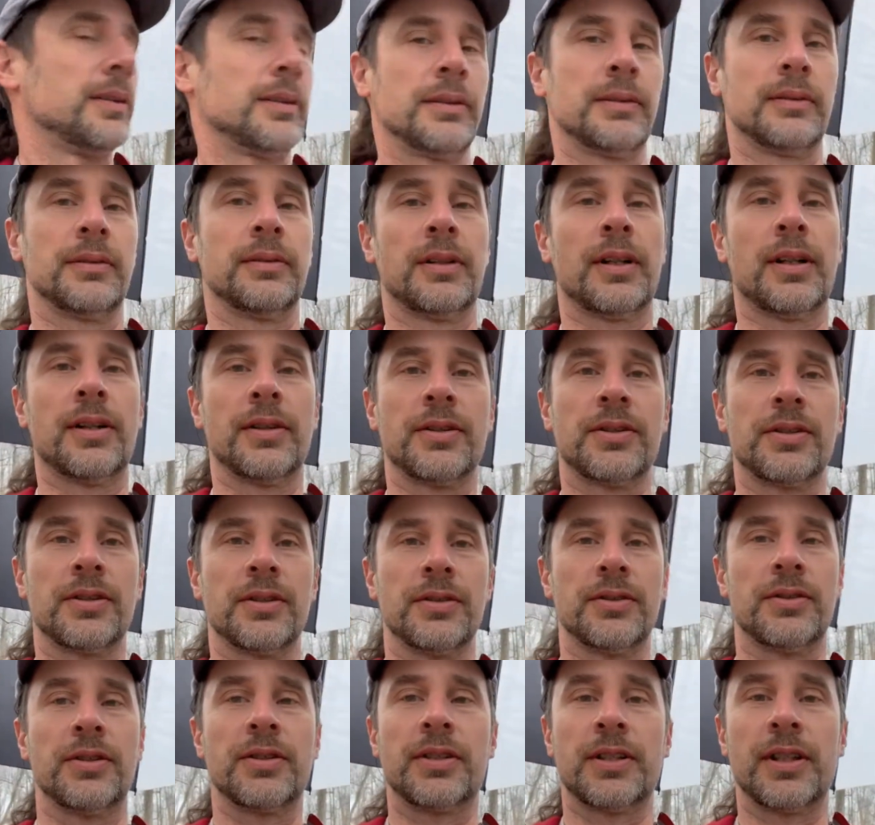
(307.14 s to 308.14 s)
and all the
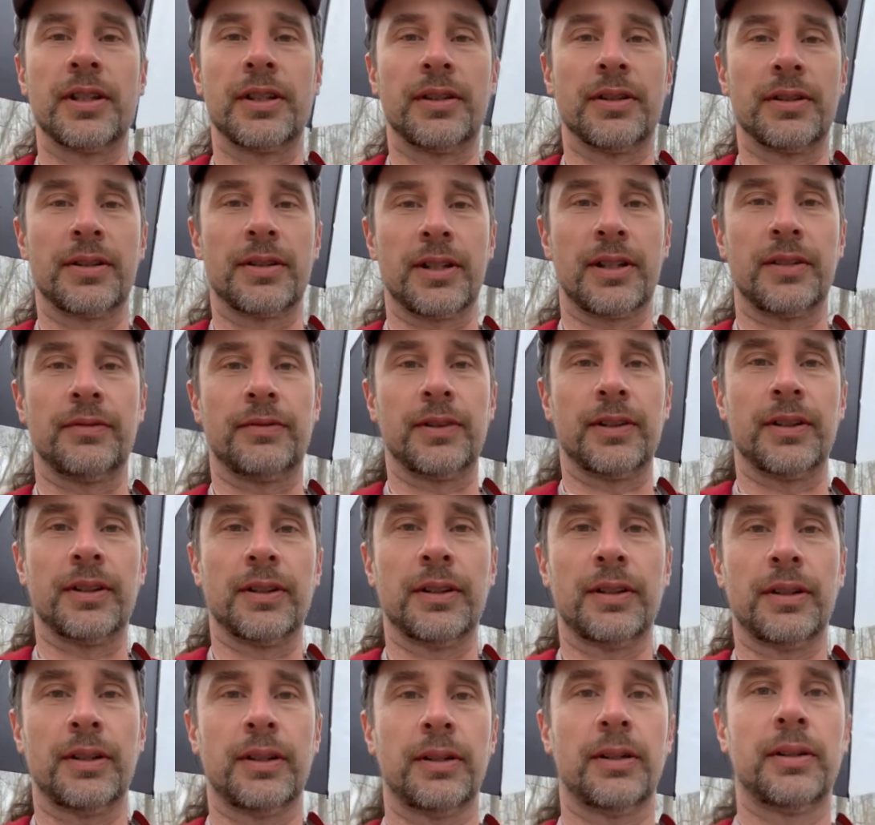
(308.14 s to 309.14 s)
soldiers did their stuff here.
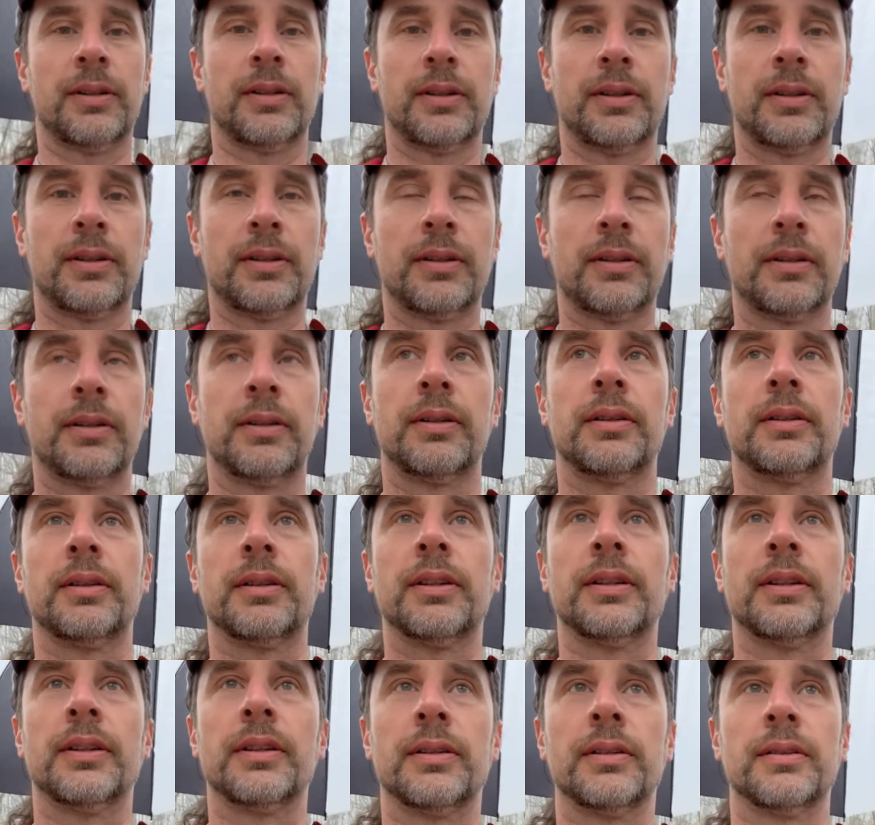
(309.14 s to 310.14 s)

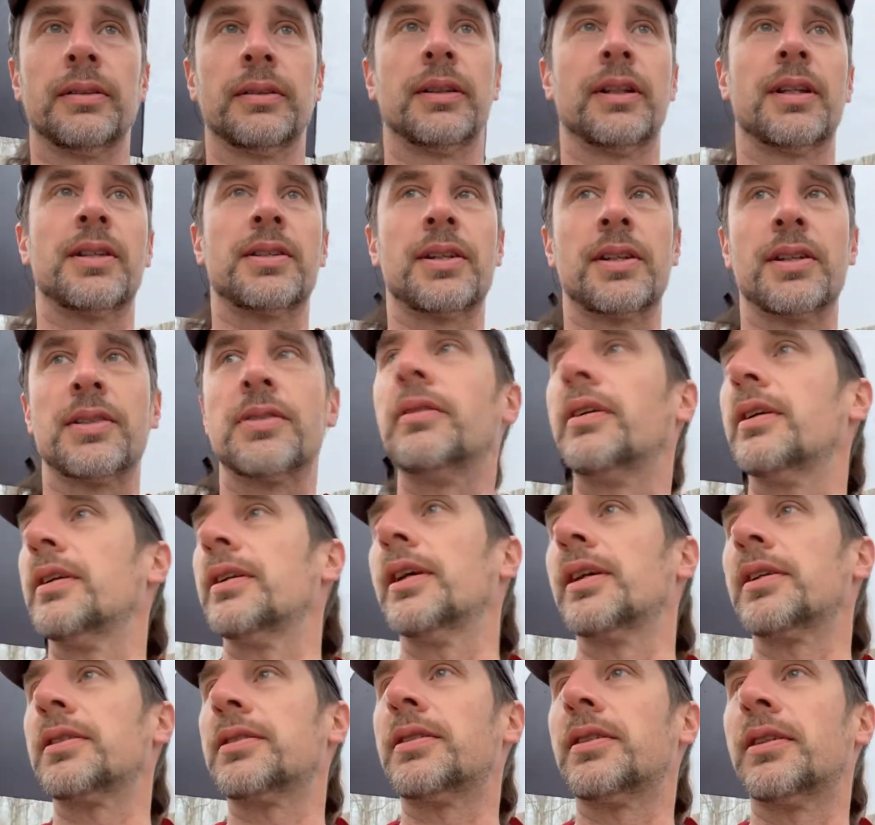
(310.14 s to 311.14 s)
And it's right
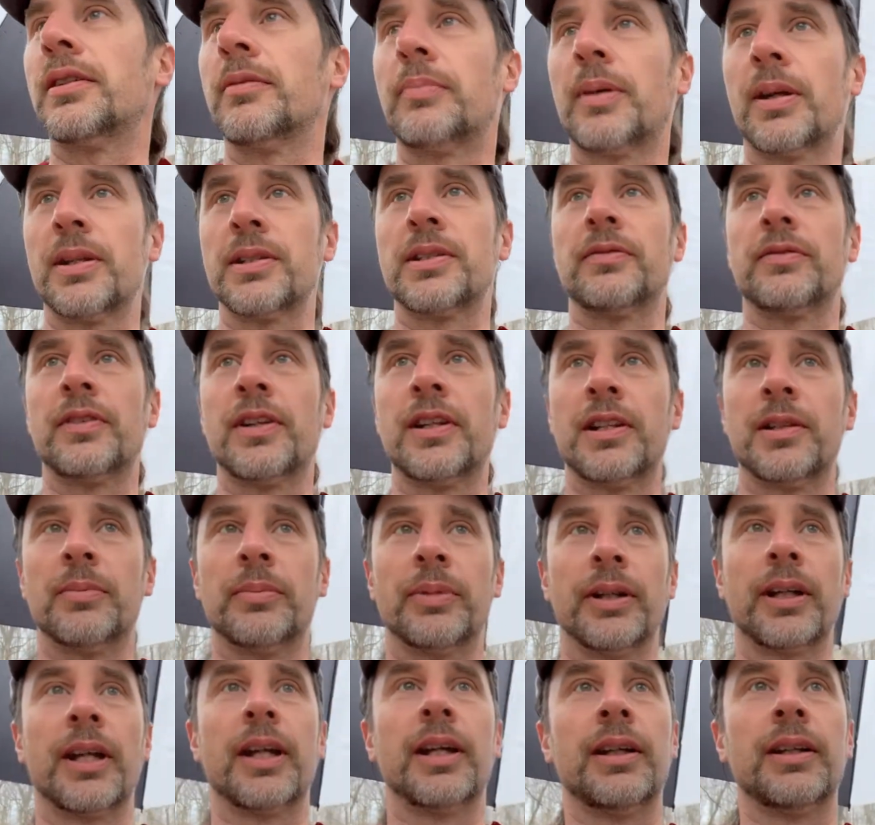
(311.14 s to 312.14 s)
next to the Pennsylvania
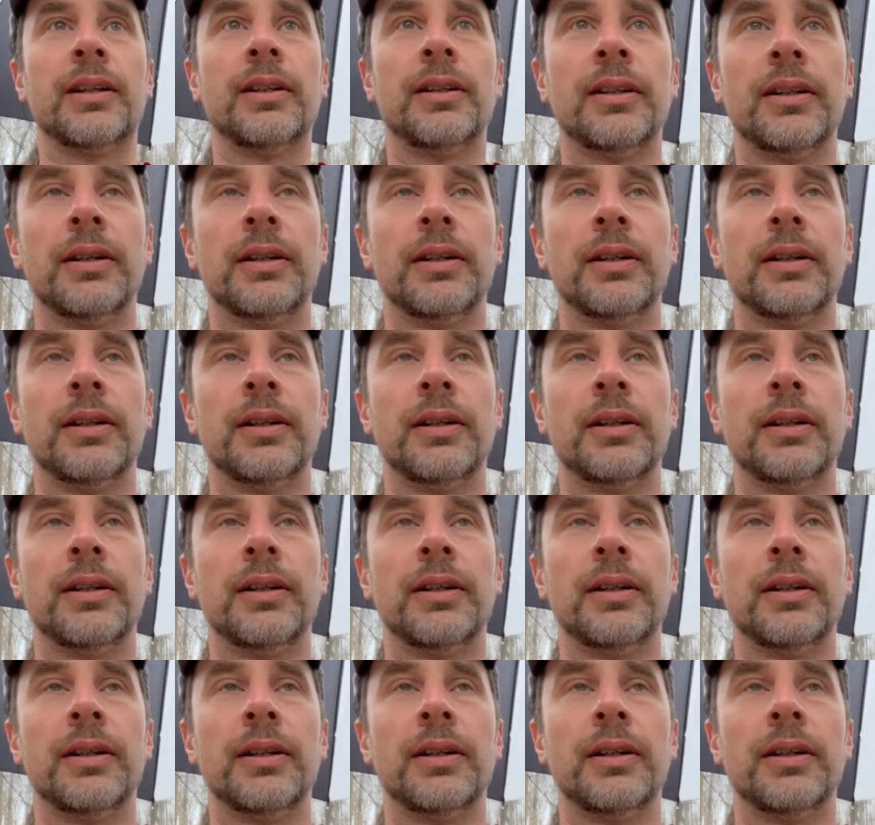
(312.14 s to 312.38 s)
Brigade.